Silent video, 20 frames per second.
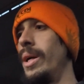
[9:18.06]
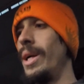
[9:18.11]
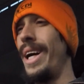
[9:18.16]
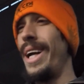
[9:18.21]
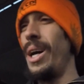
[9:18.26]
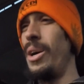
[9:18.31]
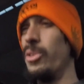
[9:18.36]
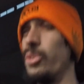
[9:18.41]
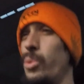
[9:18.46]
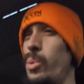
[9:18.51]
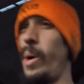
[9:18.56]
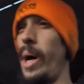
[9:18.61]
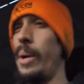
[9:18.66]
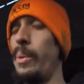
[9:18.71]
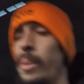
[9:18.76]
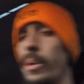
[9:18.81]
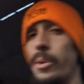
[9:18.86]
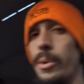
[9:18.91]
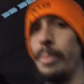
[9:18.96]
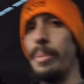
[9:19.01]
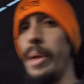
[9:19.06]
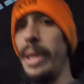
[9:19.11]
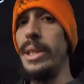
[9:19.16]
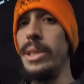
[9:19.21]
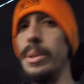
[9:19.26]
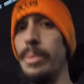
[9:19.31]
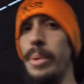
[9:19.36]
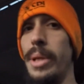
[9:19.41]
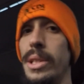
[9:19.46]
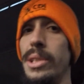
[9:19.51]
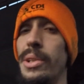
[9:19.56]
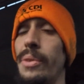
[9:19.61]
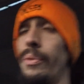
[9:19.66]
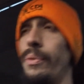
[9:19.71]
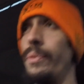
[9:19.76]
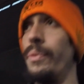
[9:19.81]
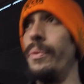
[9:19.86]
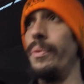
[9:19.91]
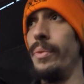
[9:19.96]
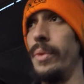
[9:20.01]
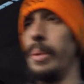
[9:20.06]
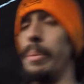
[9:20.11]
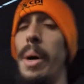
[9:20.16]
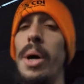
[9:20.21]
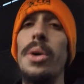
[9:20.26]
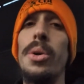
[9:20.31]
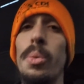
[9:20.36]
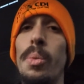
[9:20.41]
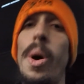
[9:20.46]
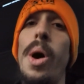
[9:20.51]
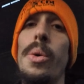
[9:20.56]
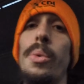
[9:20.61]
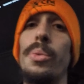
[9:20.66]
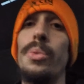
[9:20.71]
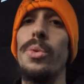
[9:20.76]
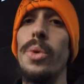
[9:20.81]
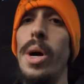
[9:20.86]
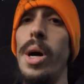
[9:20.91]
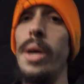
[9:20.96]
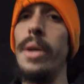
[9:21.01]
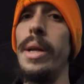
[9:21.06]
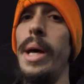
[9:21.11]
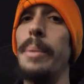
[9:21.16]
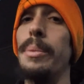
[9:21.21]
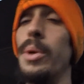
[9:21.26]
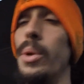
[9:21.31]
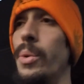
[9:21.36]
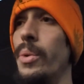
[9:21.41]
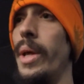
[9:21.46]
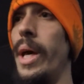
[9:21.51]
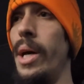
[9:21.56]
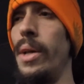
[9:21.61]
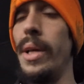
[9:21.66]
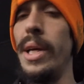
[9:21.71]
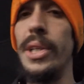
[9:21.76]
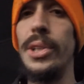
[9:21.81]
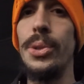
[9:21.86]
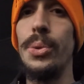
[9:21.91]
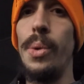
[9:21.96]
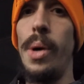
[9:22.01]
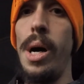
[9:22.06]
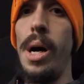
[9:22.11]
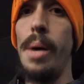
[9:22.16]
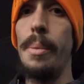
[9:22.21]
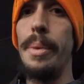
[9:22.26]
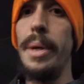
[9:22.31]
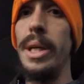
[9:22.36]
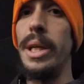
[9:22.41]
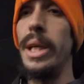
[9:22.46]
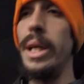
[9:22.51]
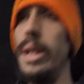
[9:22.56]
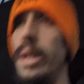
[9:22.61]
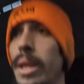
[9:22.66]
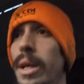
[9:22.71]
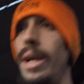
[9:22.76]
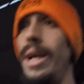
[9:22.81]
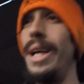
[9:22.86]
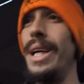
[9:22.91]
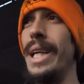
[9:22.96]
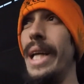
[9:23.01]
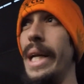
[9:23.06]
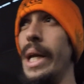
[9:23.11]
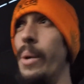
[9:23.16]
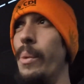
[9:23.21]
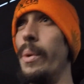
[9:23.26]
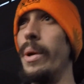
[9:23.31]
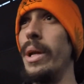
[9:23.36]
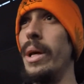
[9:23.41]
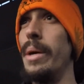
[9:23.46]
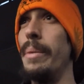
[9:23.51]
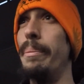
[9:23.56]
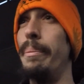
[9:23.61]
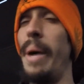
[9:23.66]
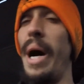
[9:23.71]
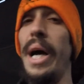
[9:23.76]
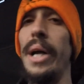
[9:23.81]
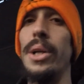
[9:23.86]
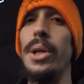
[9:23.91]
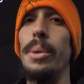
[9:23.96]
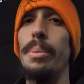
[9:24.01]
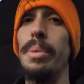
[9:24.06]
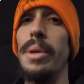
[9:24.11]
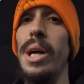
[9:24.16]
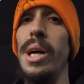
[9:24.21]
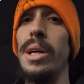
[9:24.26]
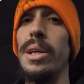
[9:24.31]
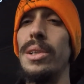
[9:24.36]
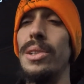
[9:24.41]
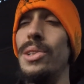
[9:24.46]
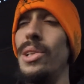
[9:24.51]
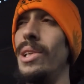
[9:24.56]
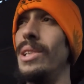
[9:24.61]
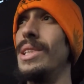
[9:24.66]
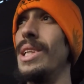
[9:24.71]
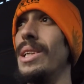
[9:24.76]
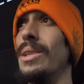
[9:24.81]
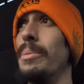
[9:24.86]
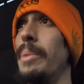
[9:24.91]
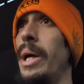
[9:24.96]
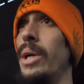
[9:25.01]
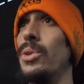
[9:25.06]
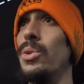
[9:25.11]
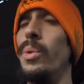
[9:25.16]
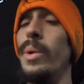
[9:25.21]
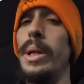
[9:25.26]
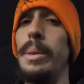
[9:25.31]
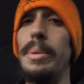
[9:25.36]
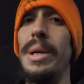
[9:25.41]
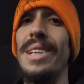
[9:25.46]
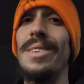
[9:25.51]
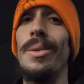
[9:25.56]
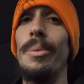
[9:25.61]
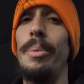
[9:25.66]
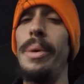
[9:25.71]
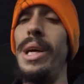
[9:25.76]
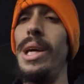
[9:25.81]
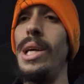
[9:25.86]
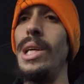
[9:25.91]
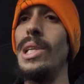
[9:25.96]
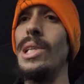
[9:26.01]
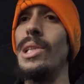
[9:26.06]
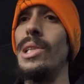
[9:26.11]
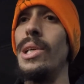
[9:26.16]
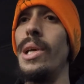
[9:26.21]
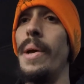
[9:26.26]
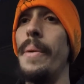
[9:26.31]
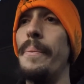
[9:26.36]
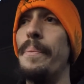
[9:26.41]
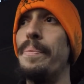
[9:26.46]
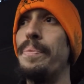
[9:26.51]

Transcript: I don't quite want to replace them because the motor won't run. I'm doing the LS swap in it, and I don't want to buy new plugs. These things are about 20 bucks a piece.